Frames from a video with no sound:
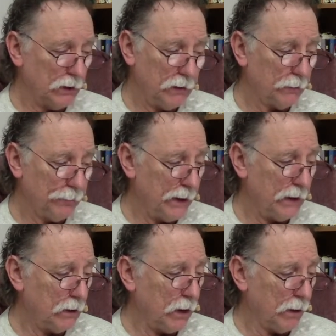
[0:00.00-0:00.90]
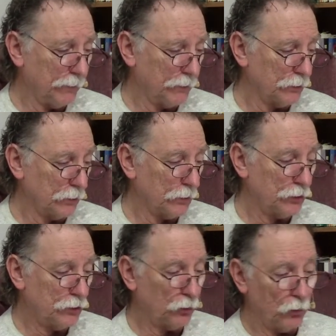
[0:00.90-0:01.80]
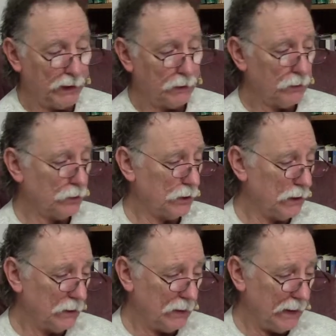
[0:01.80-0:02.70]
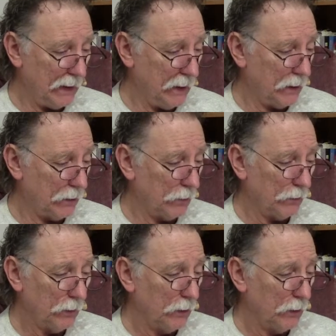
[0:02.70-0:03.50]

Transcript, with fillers: ill-fated officer swings in the air,